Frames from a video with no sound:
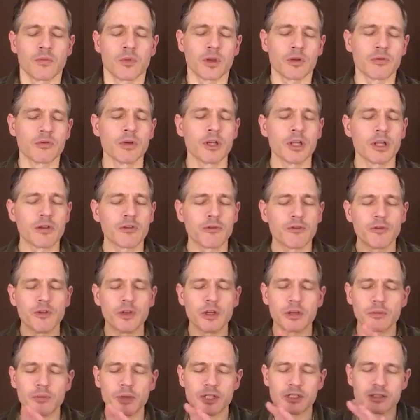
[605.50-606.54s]
and really
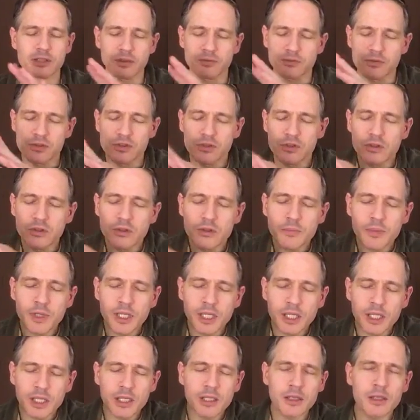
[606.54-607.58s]
feel myself zoom
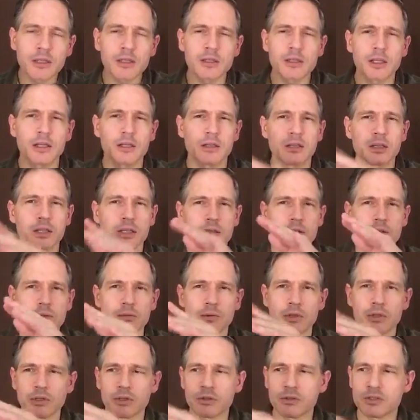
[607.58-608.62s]
in, kind of like
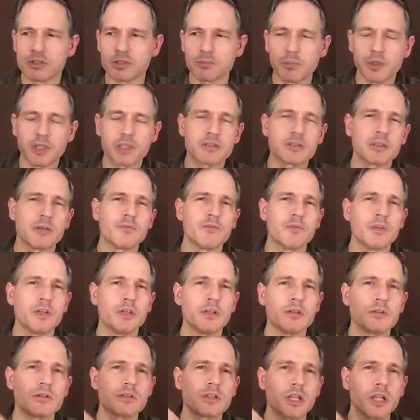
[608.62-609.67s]
one of those spaceship
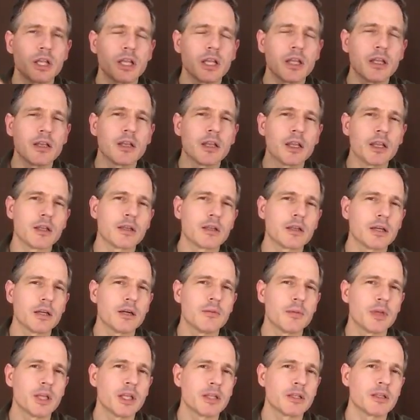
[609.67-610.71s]
views, and
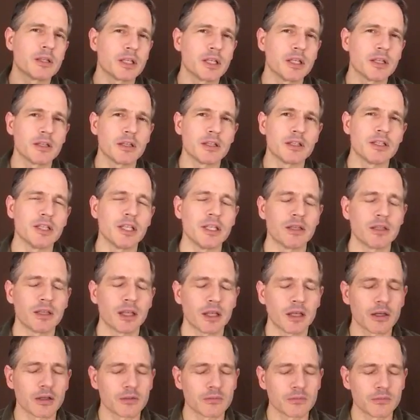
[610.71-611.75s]
come in to get the
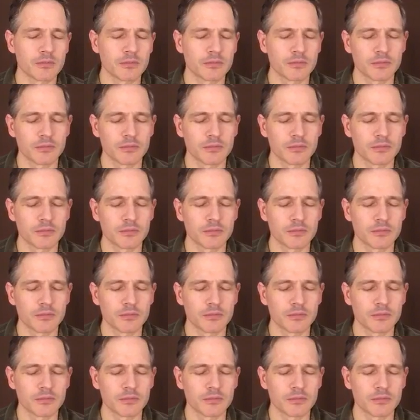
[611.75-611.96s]
detail